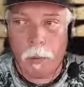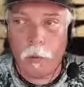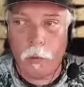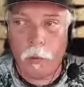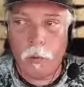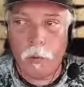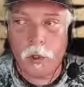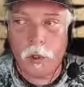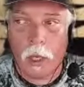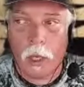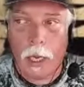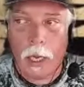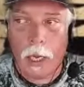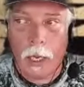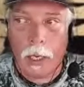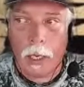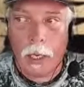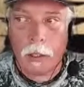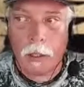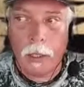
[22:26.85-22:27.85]
been used a
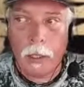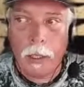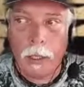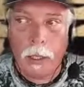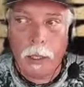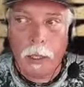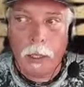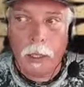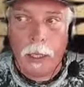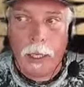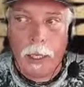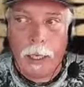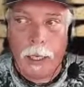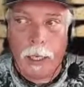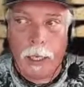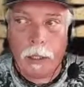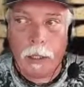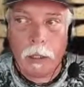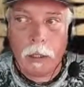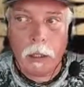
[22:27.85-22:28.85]
lot,
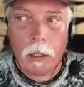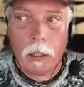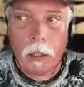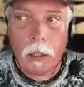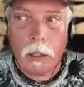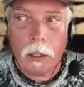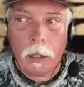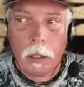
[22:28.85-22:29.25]
and